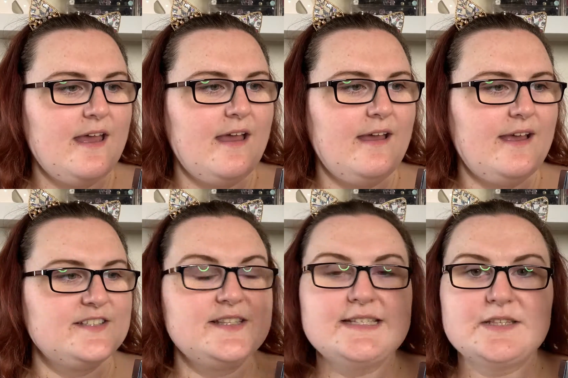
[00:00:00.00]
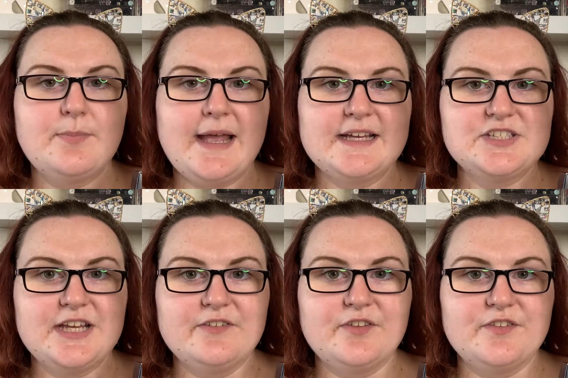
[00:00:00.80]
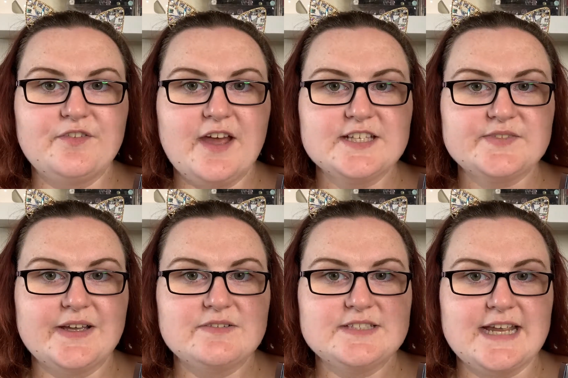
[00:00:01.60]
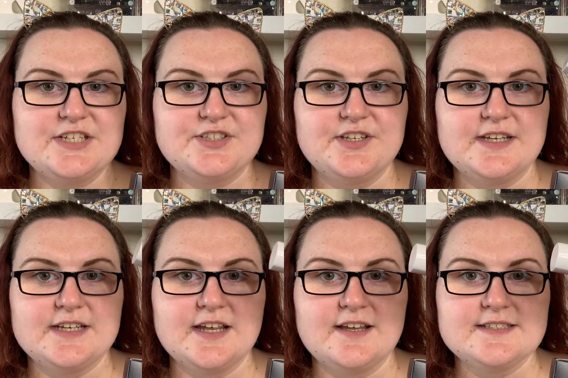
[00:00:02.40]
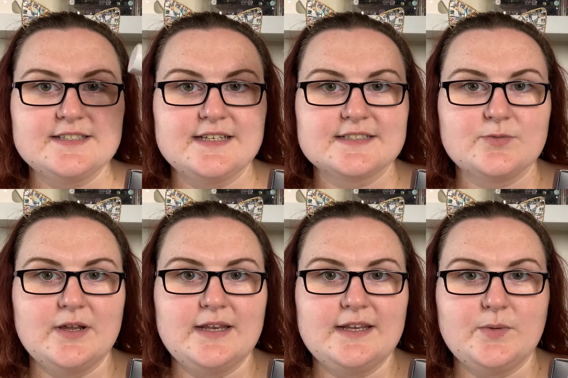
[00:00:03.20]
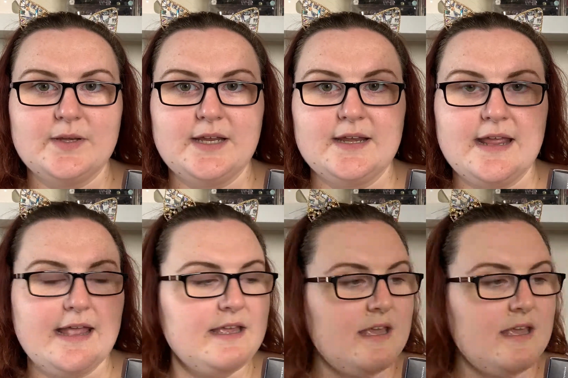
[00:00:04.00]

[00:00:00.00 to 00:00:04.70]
So this is the packaging for the first foundation. You can kind of see it's quite liquidy in there.